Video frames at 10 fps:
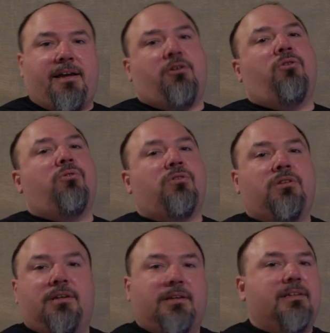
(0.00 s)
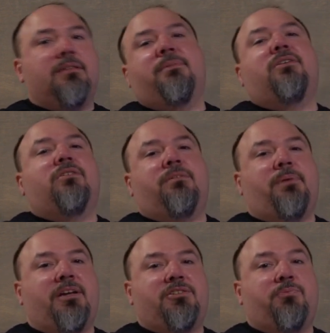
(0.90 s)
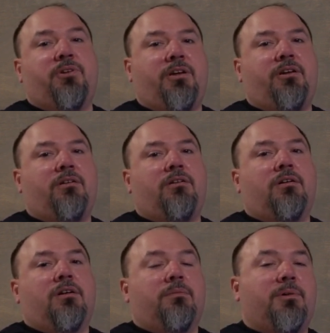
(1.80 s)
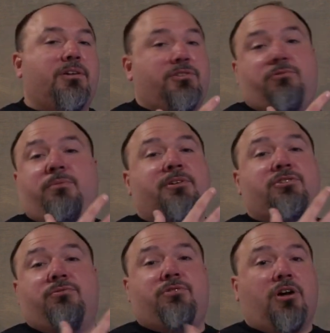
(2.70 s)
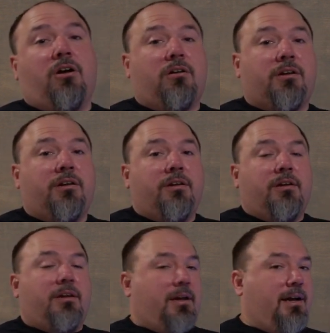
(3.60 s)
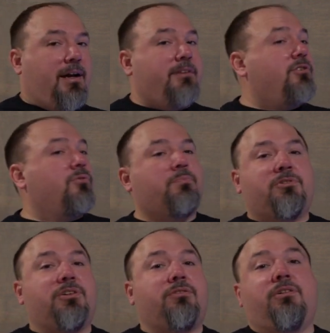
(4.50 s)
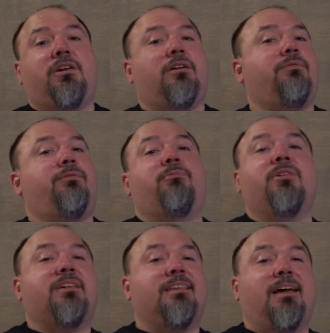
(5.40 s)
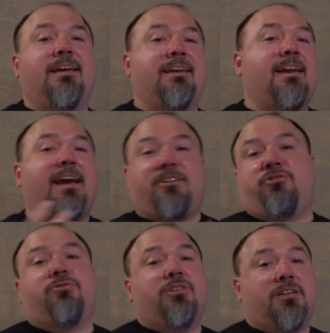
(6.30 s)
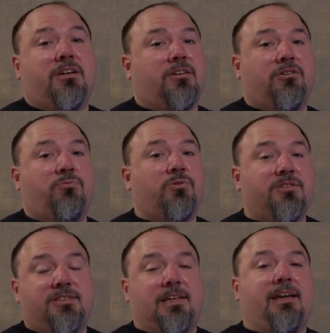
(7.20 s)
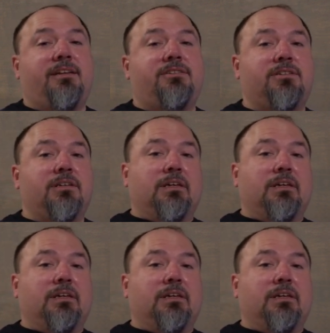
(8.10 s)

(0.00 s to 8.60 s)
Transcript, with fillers: hole in the middle of the basement here because it would have been so dark. I don't particularly care for really light, naturally colored wood stains.